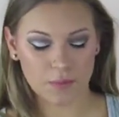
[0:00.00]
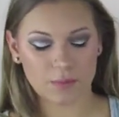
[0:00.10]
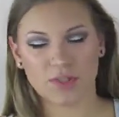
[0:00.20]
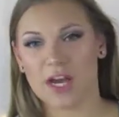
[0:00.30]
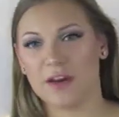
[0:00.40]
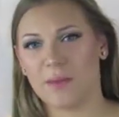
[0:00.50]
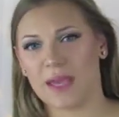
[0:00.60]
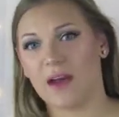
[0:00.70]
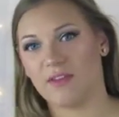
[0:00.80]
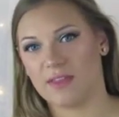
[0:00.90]
I'm trying to
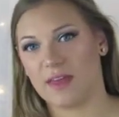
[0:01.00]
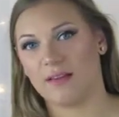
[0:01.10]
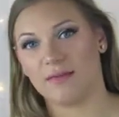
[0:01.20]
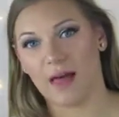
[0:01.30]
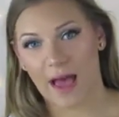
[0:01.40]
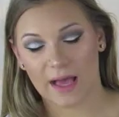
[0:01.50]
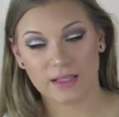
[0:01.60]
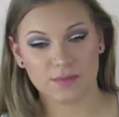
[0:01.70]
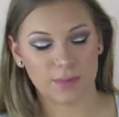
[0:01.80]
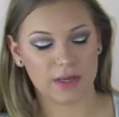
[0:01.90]
make everything
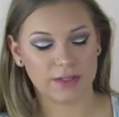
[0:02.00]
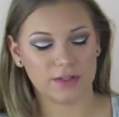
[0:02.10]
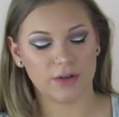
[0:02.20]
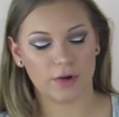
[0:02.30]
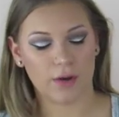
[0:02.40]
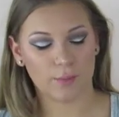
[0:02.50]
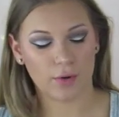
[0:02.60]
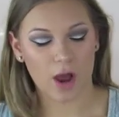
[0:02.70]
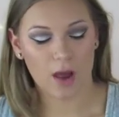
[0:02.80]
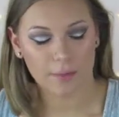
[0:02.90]
last because you know at
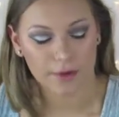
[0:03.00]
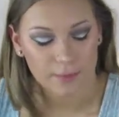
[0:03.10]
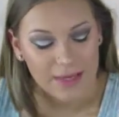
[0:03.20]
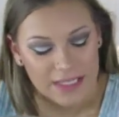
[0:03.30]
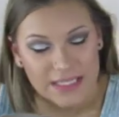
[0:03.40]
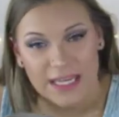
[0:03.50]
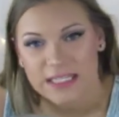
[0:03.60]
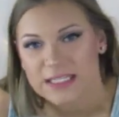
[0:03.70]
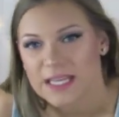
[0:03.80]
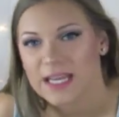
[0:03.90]
prom you're going to be
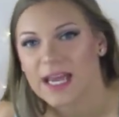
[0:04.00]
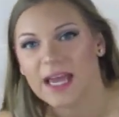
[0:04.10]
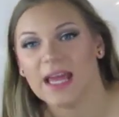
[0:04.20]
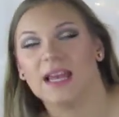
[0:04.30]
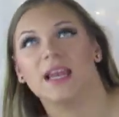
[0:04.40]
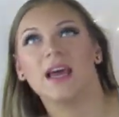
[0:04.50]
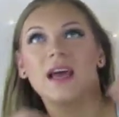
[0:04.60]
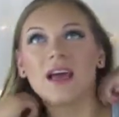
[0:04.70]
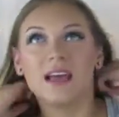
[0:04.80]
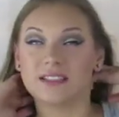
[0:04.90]
dancing and
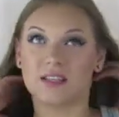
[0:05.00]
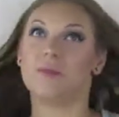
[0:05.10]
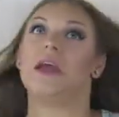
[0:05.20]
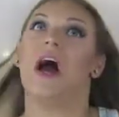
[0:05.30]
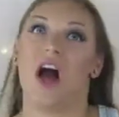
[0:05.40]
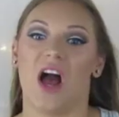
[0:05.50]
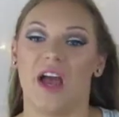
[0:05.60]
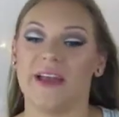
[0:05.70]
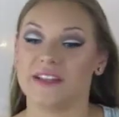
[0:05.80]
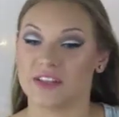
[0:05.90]
it's going to be
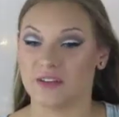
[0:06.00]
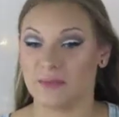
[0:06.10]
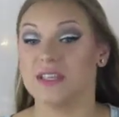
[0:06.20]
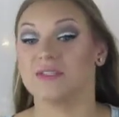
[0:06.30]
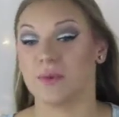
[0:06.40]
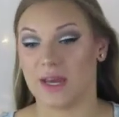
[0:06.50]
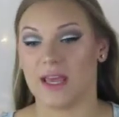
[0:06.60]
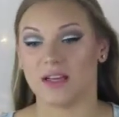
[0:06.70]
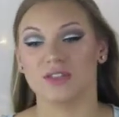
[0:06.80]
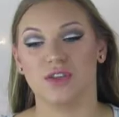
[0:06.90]
hot and you're going to be
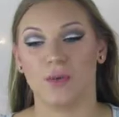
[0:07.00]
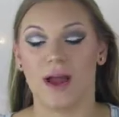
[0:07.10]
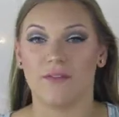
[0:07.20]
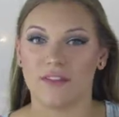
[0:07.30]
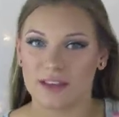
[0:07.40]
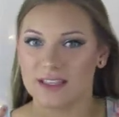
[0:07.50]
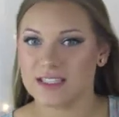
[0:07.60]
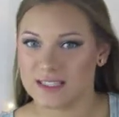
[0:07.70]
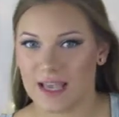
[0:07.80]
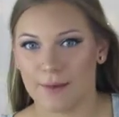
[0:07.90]
sweating, so you want everything to
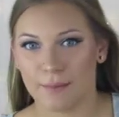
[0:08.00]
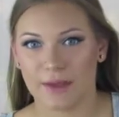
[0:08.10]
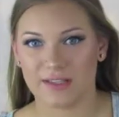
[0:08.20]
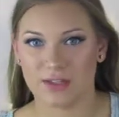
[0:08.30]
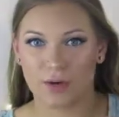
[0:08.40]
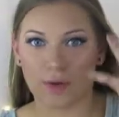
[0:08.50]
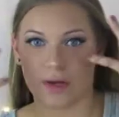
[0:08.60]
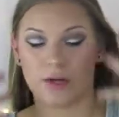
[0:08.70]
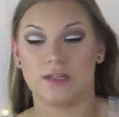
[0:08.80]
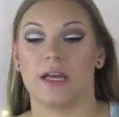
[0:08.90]
stay in place. You don't
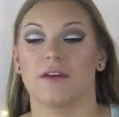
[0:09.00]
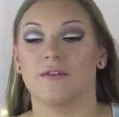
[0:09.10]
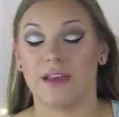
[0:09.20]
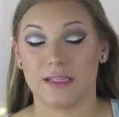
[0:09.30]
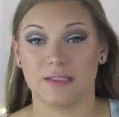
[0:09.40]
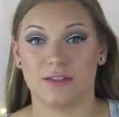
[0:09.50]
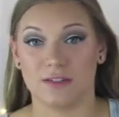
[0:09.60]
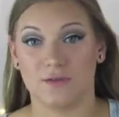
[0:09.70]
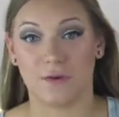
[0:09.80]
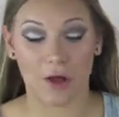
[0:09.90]
want your entire face to
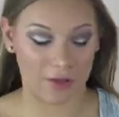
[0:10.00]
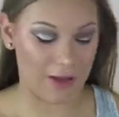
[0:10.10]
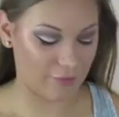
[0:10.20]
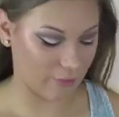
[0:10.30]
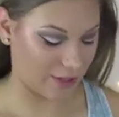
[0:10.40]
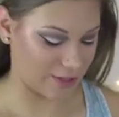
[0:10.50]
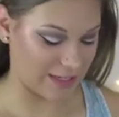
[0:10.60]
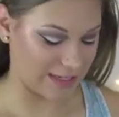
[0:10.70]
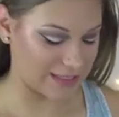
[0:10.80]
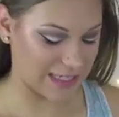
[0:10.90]
just fall off when you're
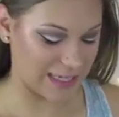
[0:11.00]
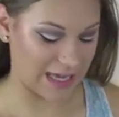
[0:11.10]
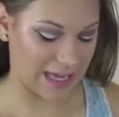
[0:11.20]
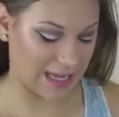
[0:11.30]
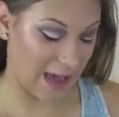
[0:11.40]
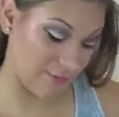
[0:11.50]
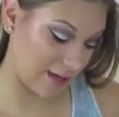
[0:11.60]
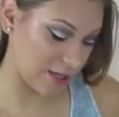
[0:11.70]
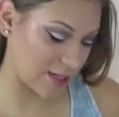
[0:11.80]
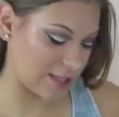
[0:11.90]
dancing and
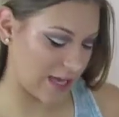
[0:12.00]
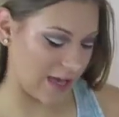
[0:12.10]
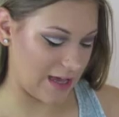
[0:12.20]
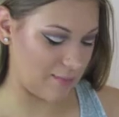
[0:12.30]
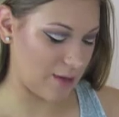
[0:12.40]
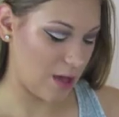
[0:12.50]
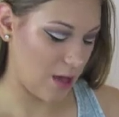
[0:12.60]
having a good time.